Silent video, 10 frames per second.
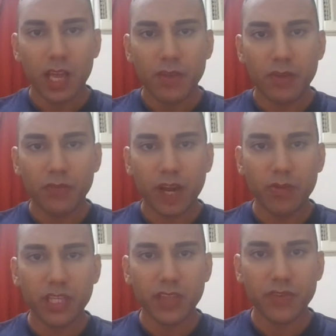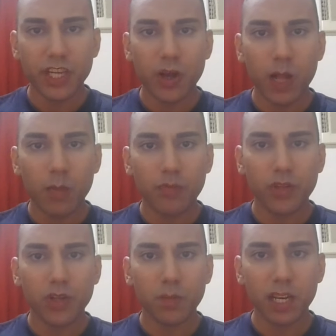If you found this video
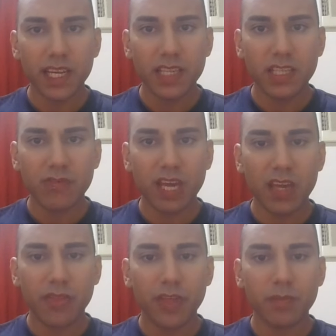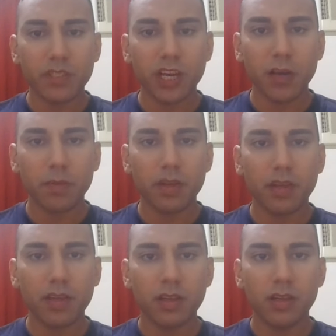helpful, please give it a thumbs up.
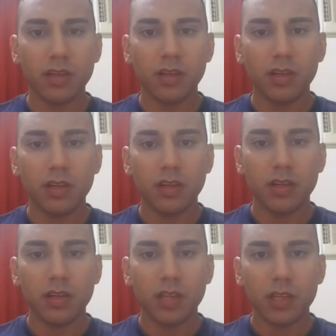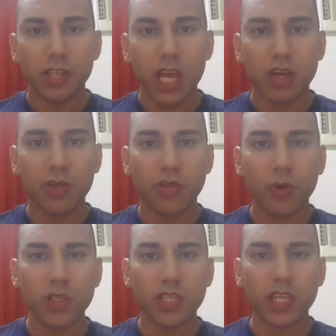Share your
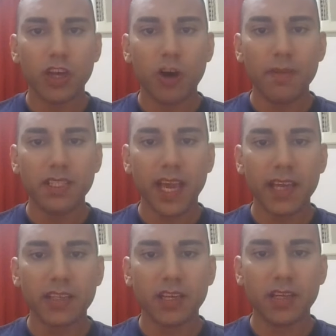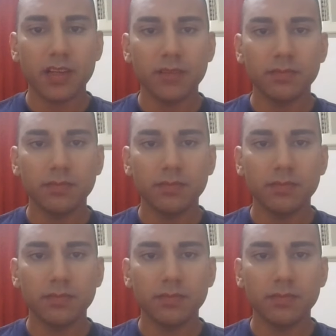thoughts in the comment section.